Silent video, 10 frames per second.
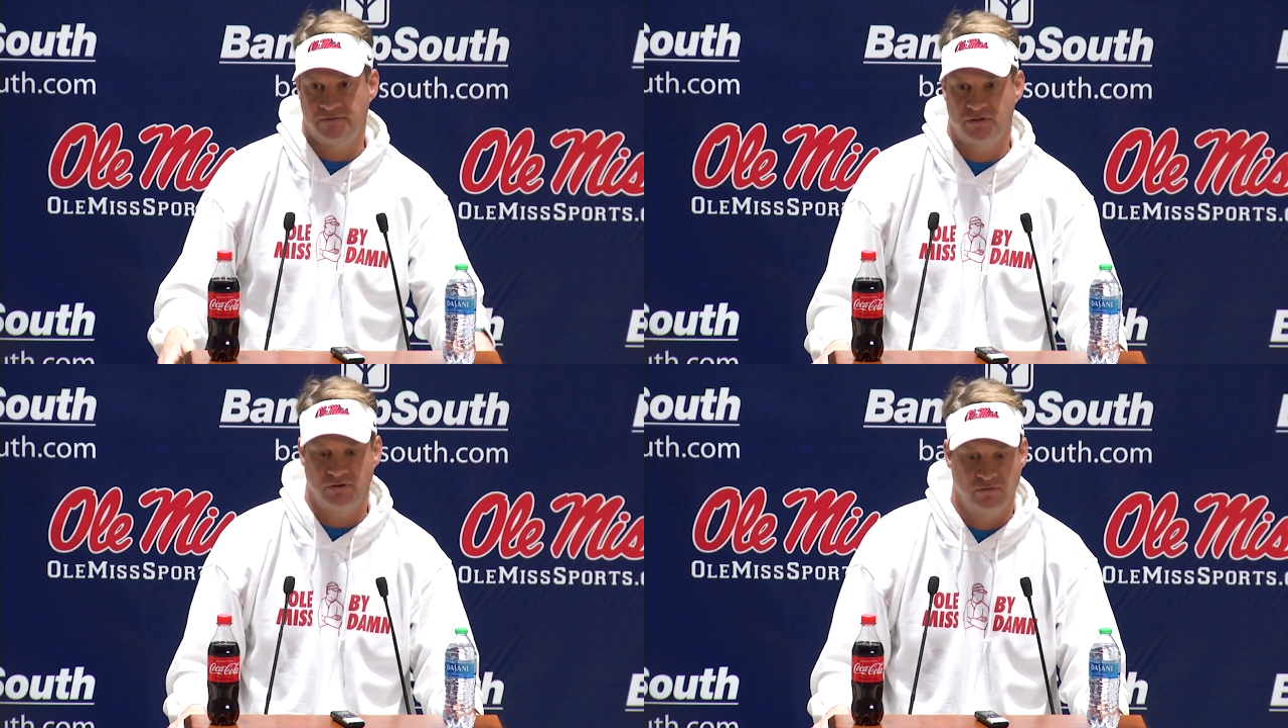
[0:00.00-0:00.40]

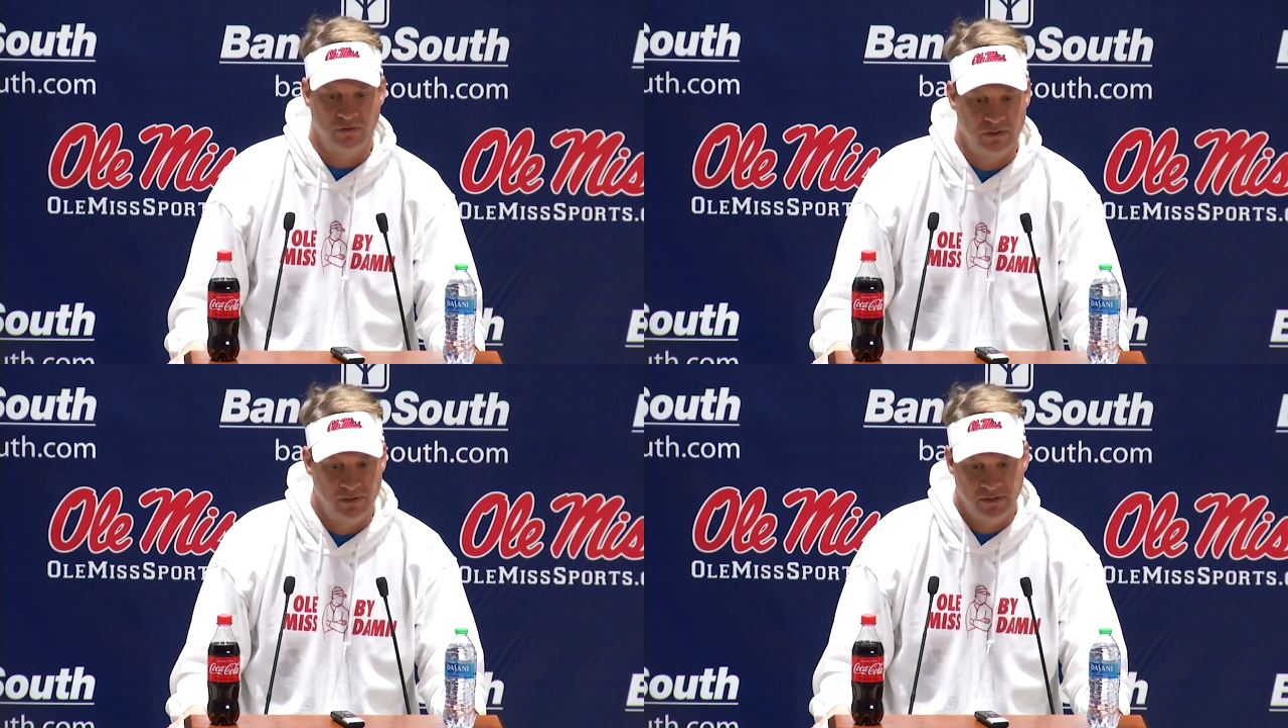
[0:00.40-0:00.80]
So
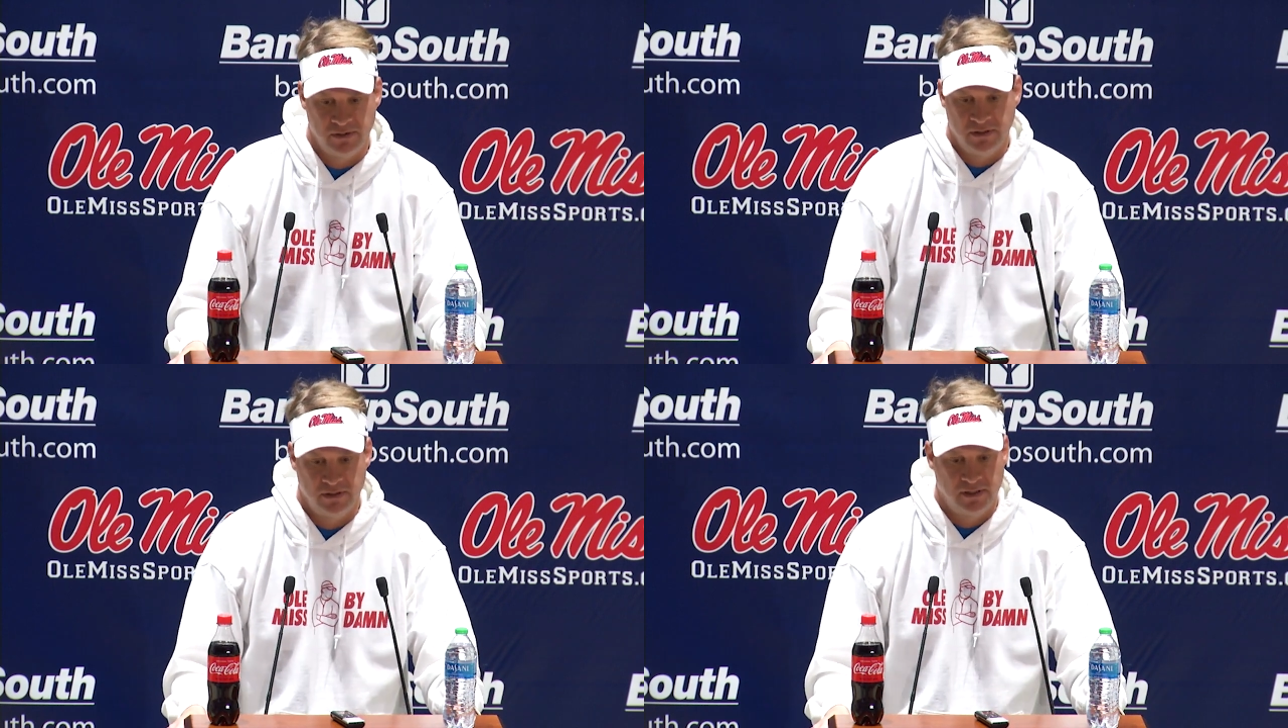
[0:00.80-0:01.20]

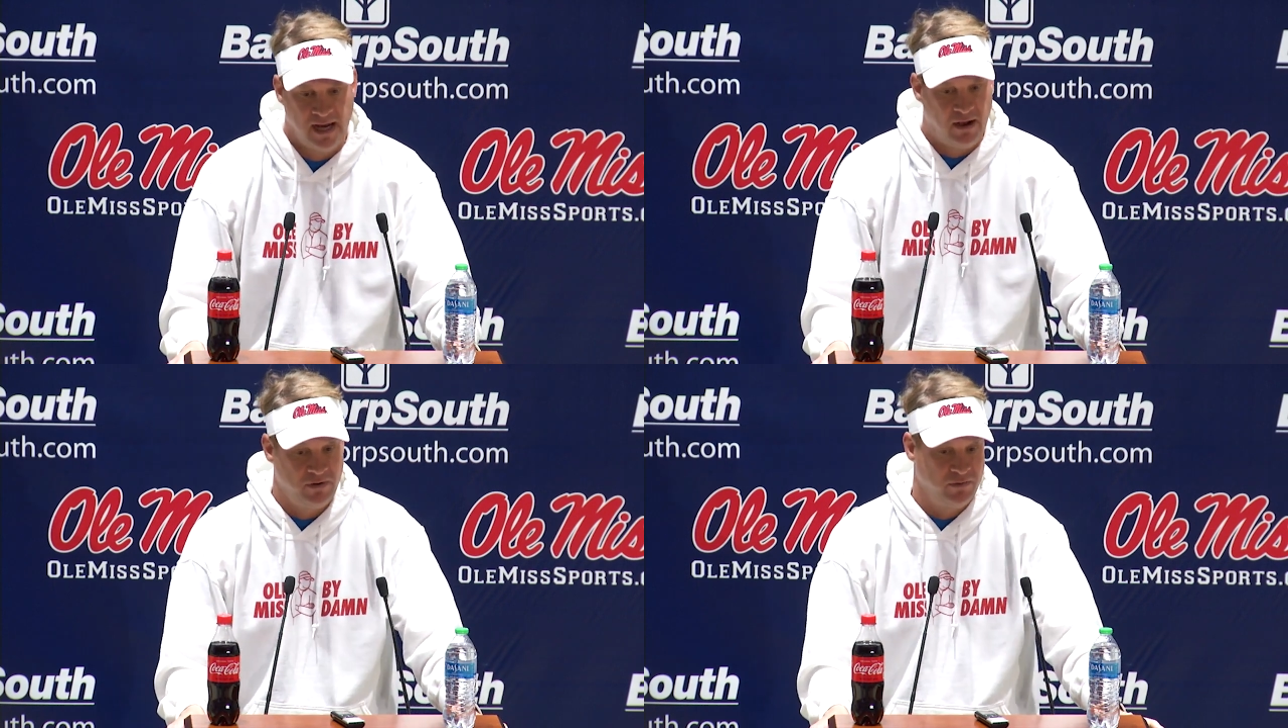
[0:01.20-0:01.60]

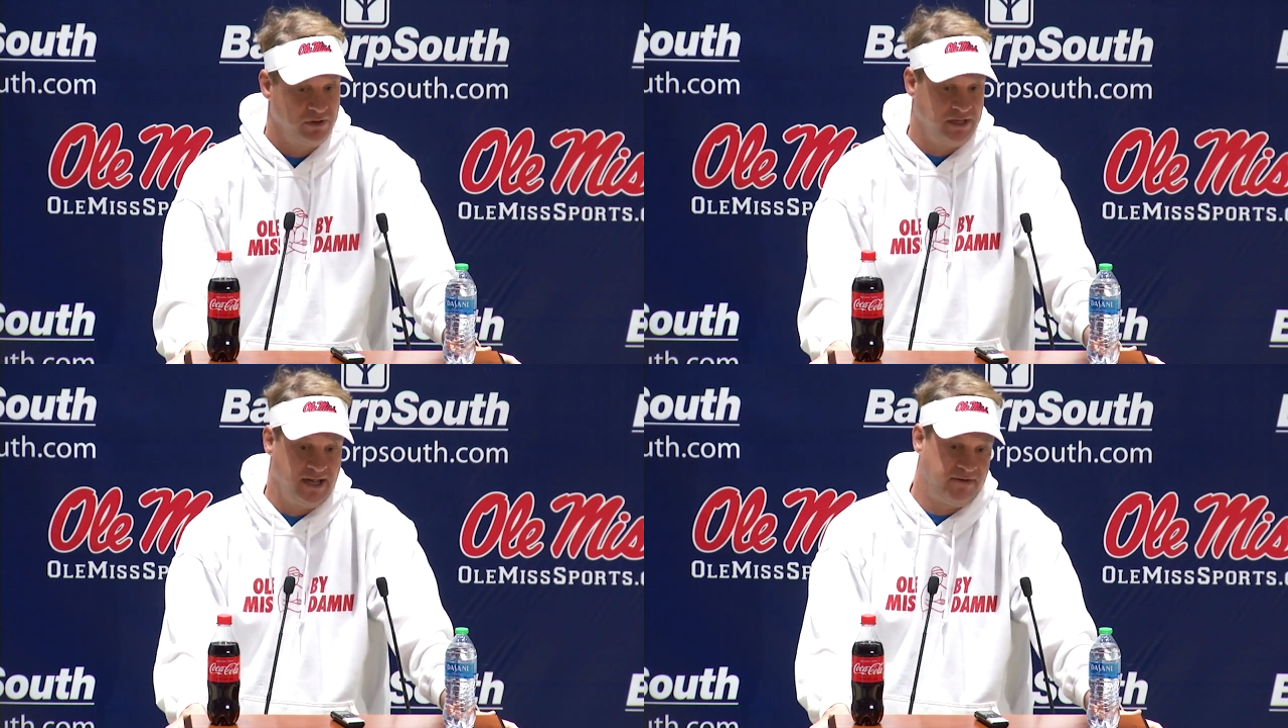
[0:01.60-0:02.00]
now we
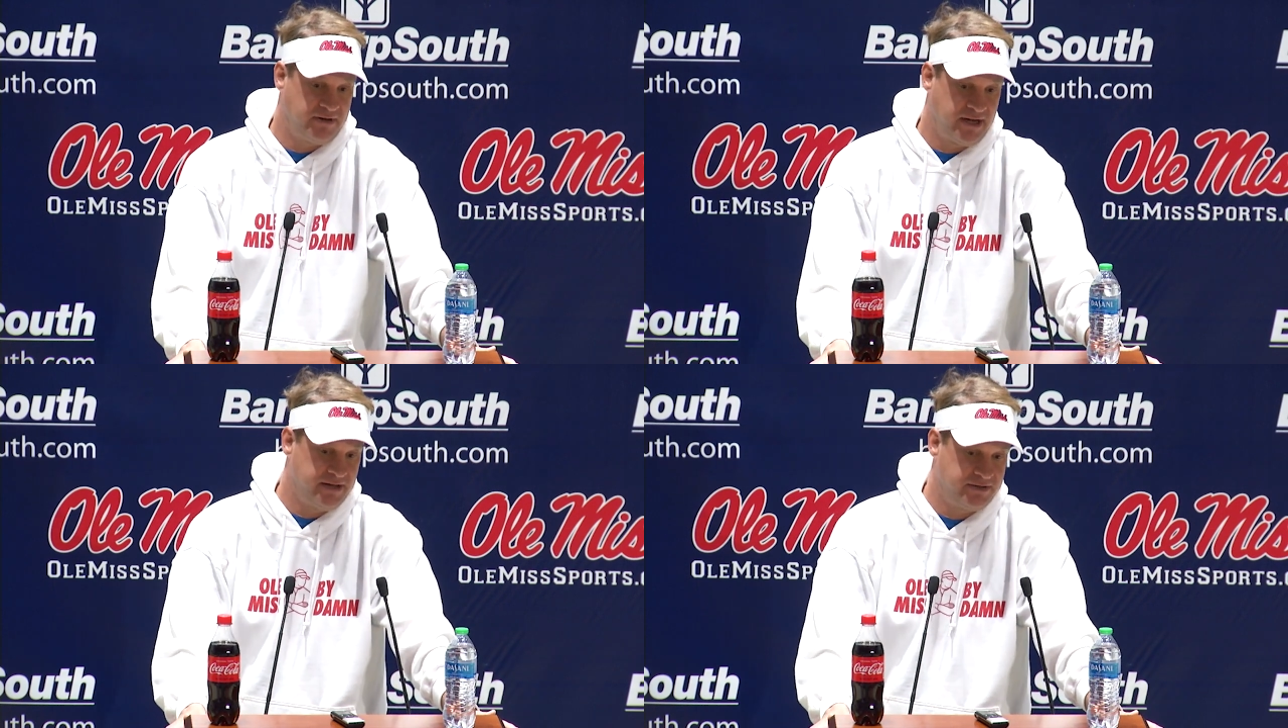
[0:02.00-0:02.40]
really have
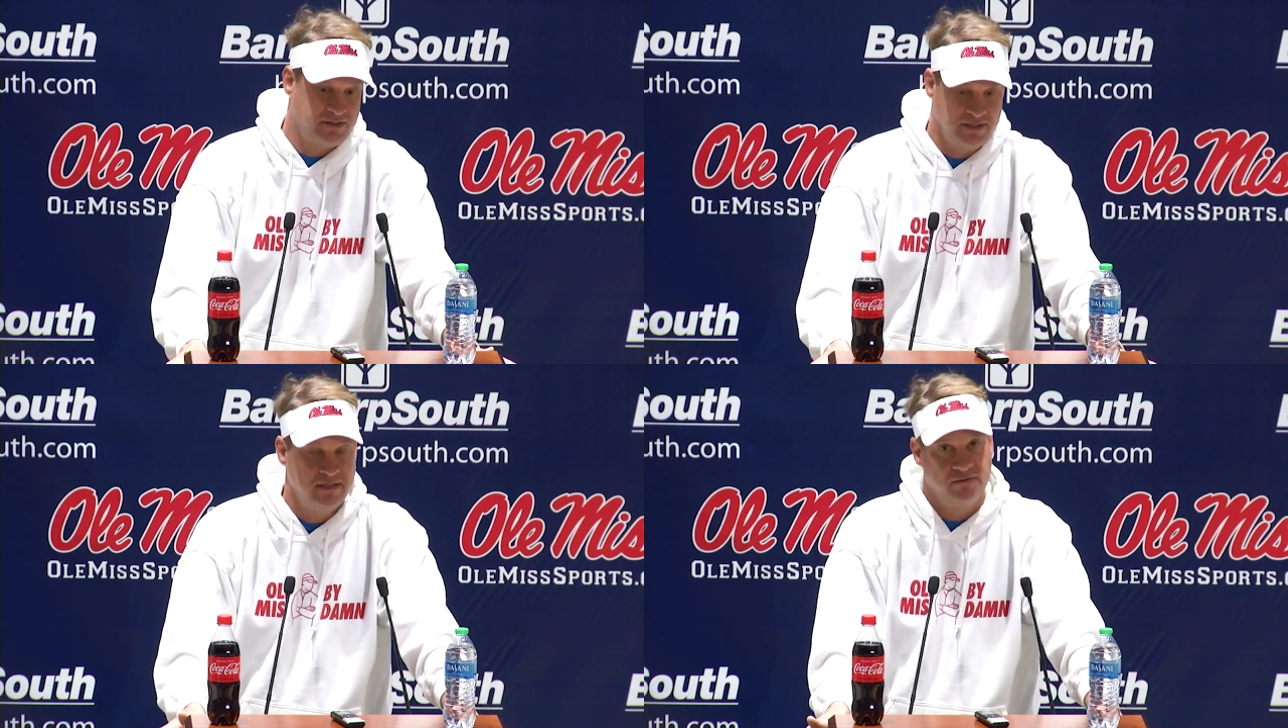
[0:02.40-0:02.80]

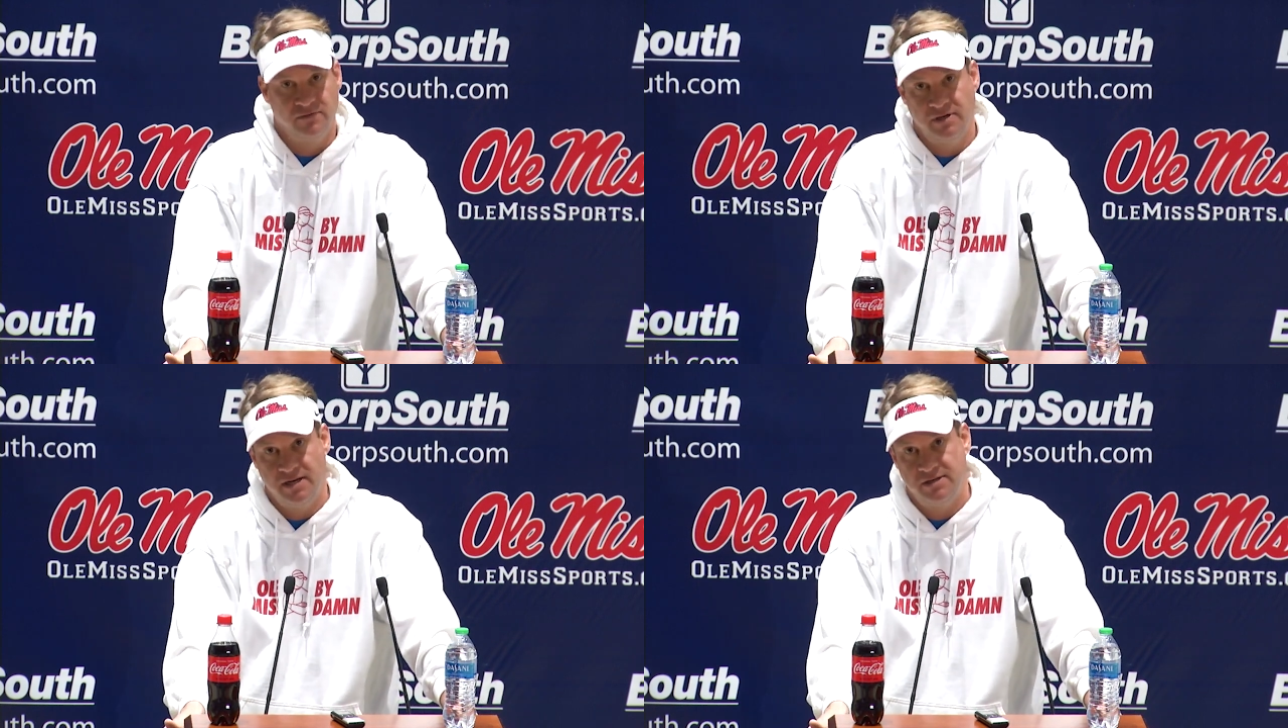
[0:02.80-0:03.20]
guys in the
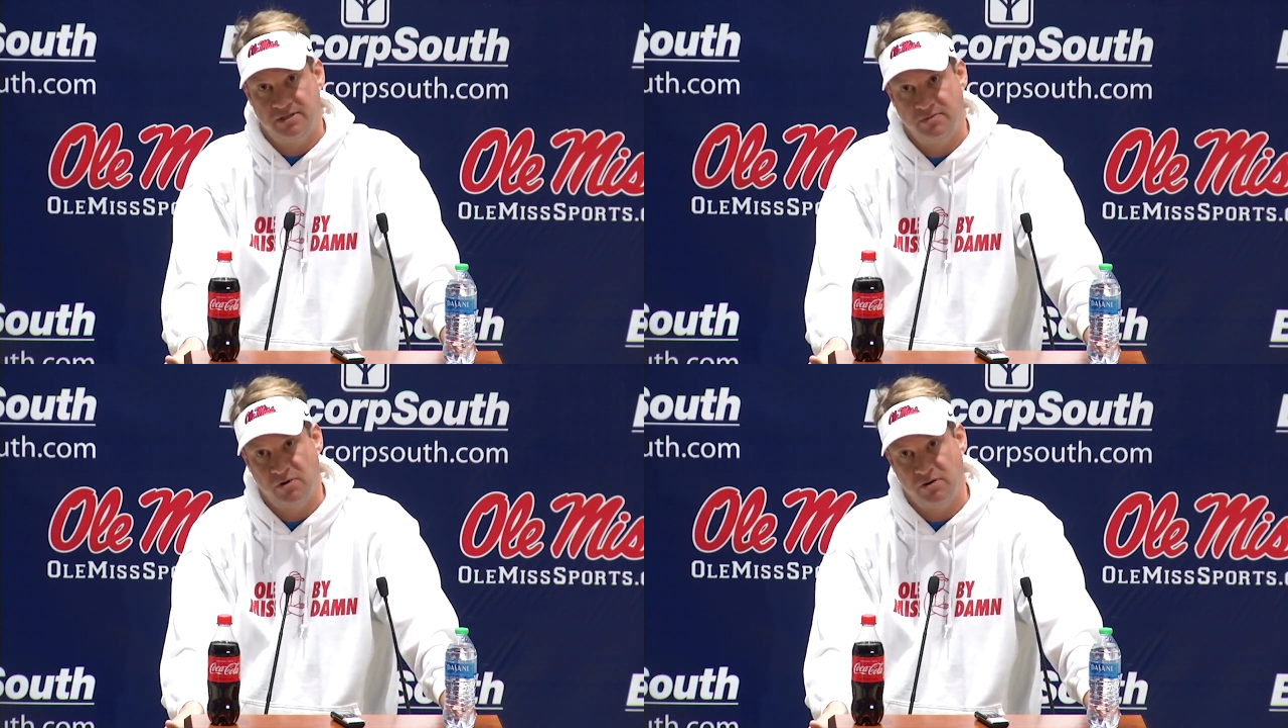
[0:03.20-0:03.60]
free
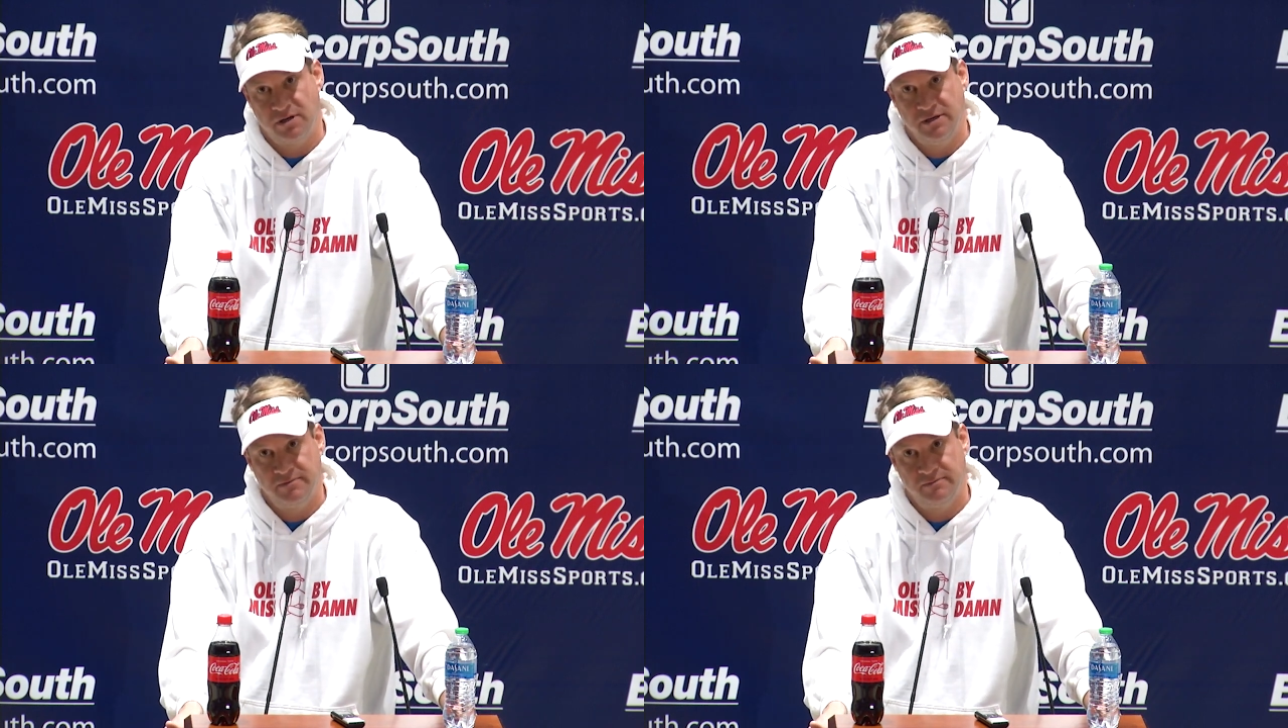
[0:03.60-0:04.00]
agency
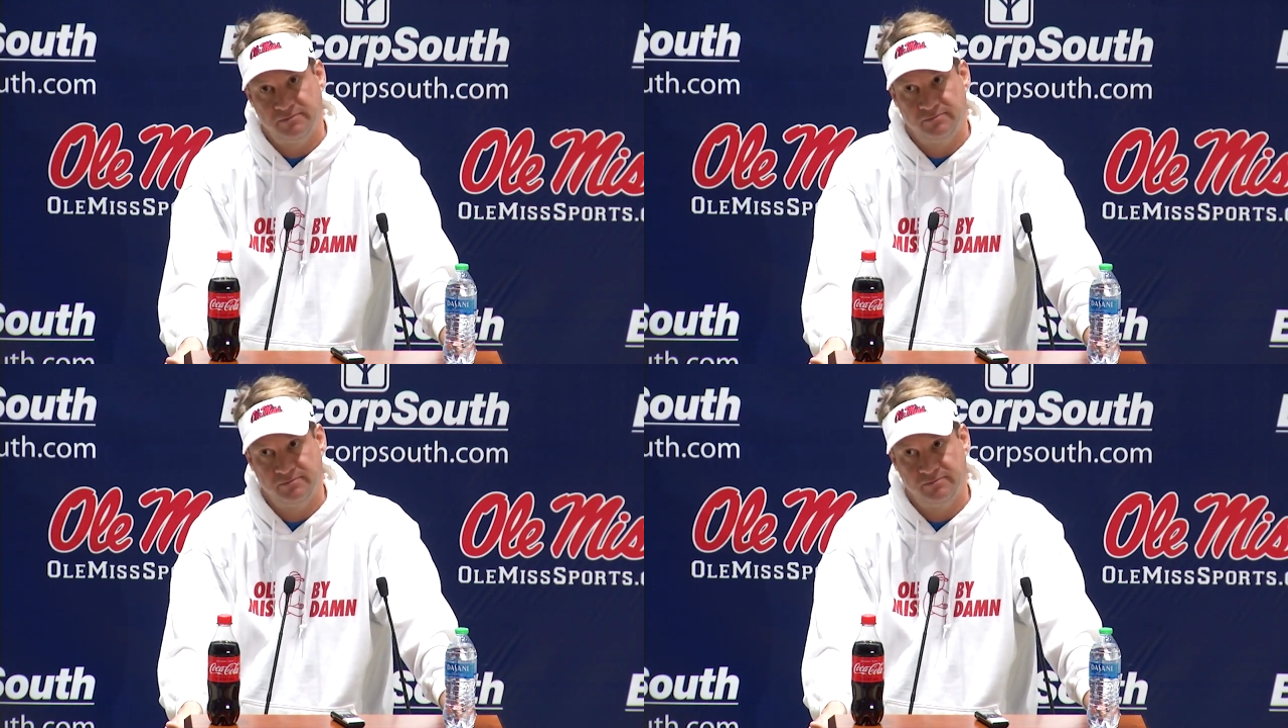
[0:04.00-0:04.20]
market